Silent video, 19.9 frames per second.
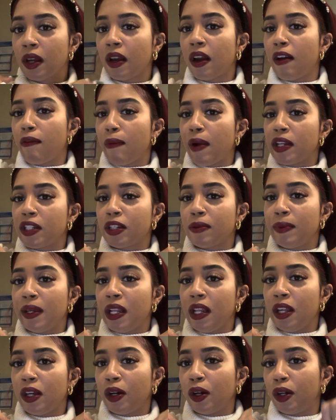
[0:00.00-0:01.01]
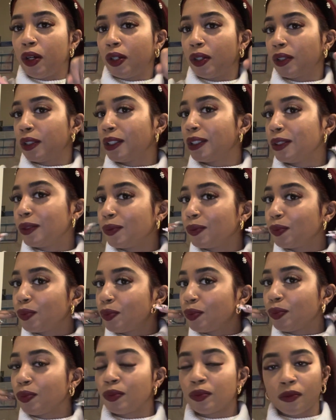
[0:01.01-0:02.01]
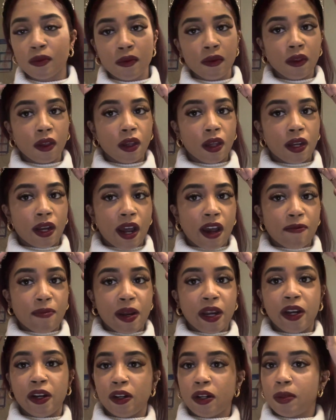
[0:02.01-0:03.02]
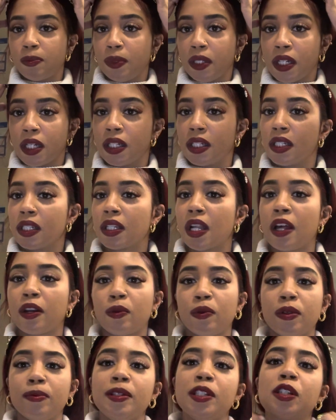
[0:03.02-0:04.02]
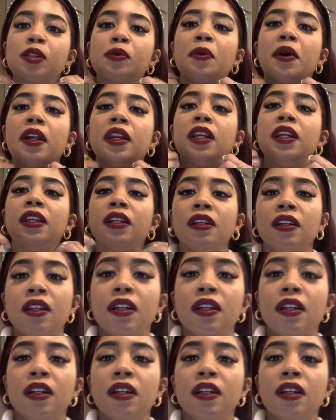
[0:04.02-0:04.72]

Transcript: Have my Jamelia on. And I have my hair up because I don't want to be sweating.